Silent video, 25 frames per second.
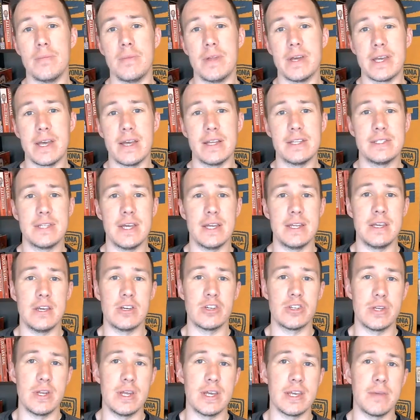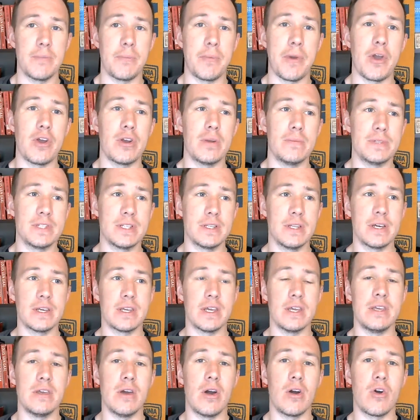Like I said yesterday, I compared him to like
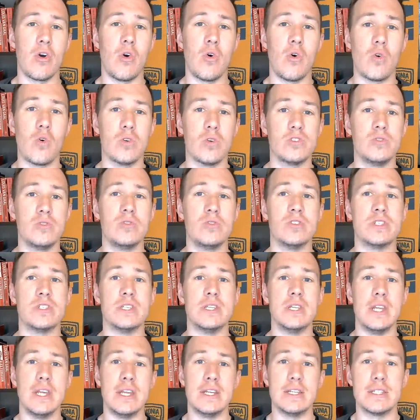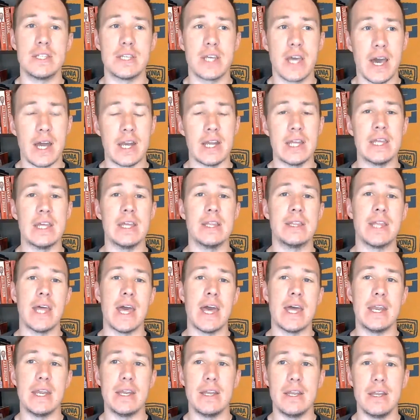a young horse who just needs to kind of get
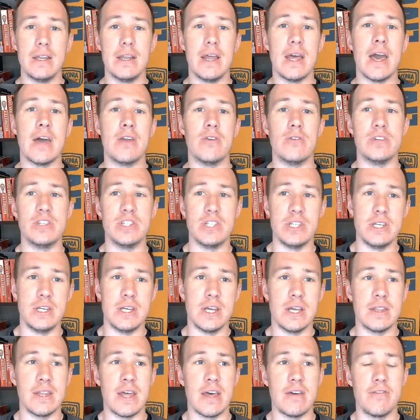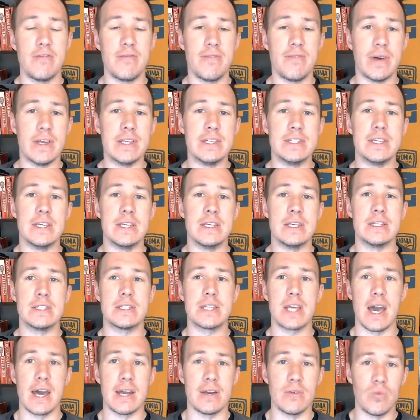that energy and that feistiness
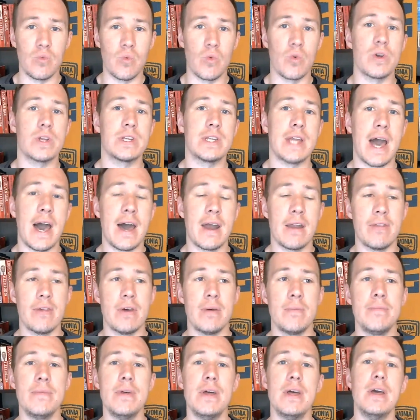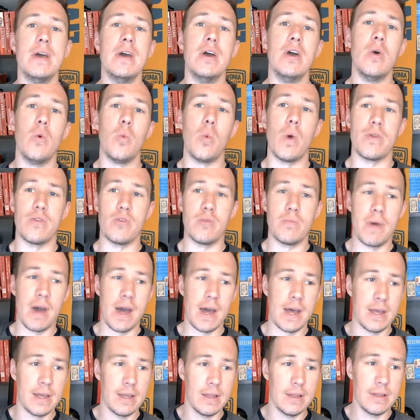kind of worked out of them, whether
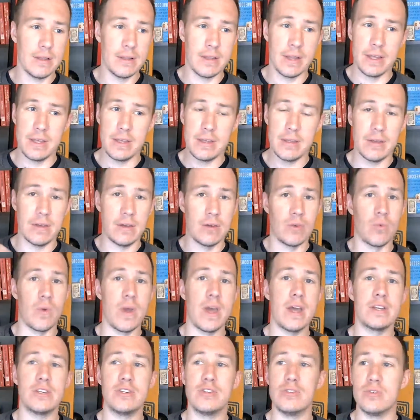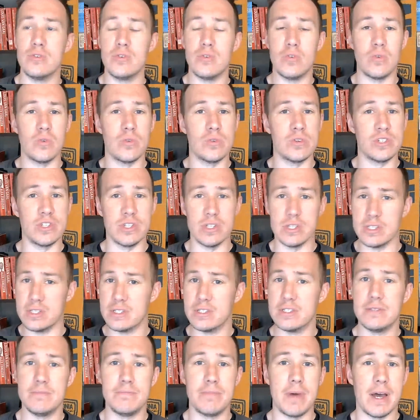by like a rancher or just
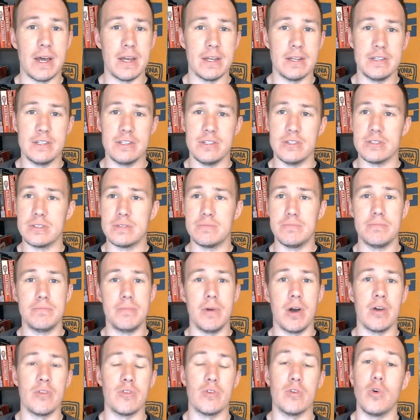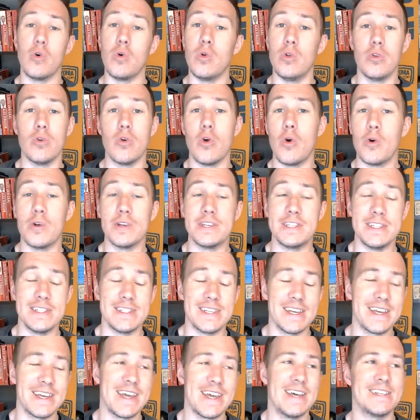by just other older horses,
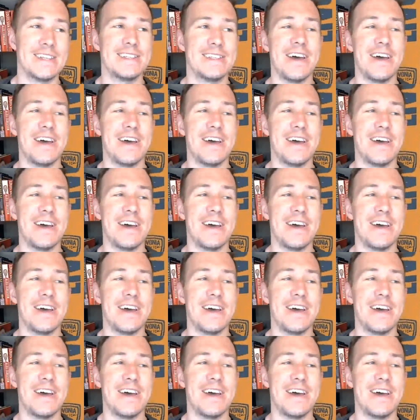I guess.